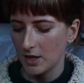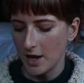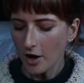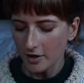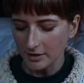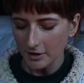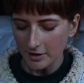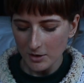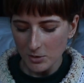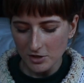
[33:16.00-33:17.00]
Yeah, so I
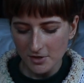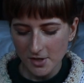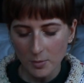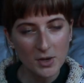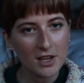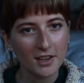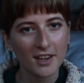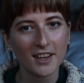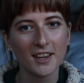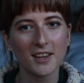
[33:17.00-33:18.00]
think we should stop being
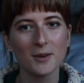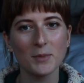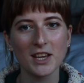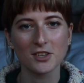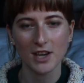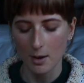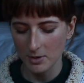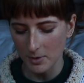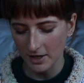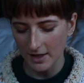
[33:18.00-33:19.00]

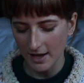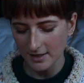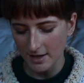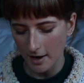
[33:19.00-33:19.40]
ashamed about that.